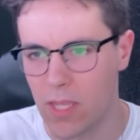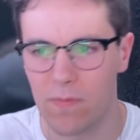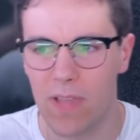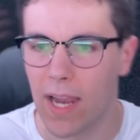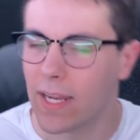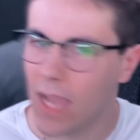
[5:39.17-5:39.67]

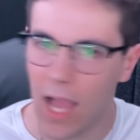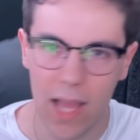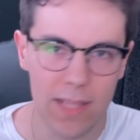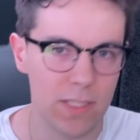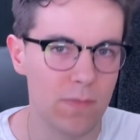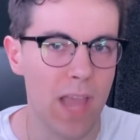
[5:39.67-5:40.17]
You've got
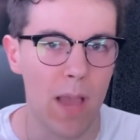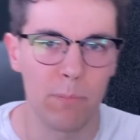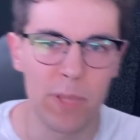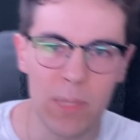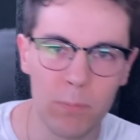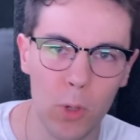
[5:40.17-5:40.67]
gods, you've
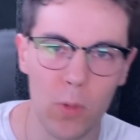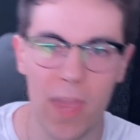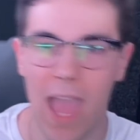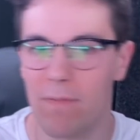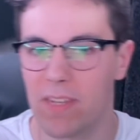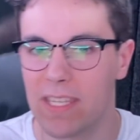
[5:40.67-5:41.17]
got people.
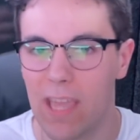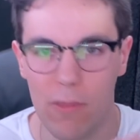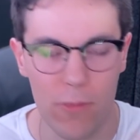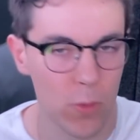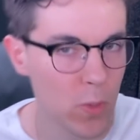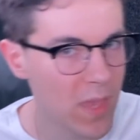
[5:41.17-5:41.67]
They have to get
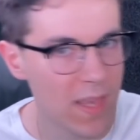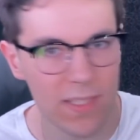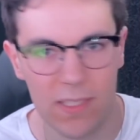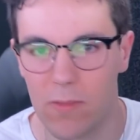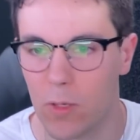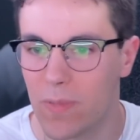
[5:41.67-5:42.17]
through
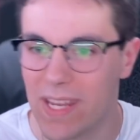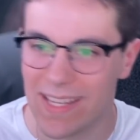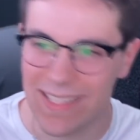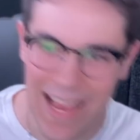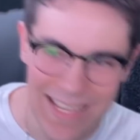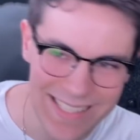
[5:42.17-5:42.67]
this, and they're
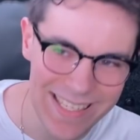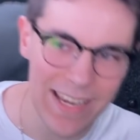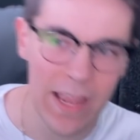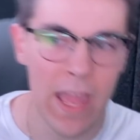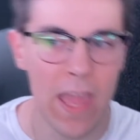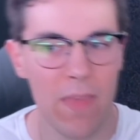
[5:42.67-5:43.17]
being
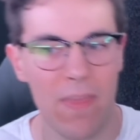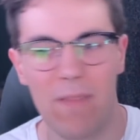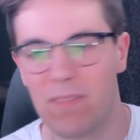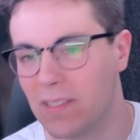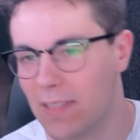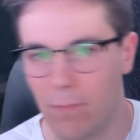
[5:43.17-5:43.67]
tested. They
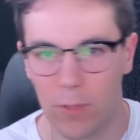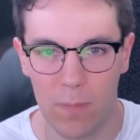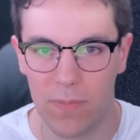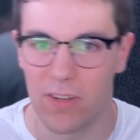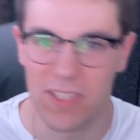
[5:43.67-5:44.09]
have to level up their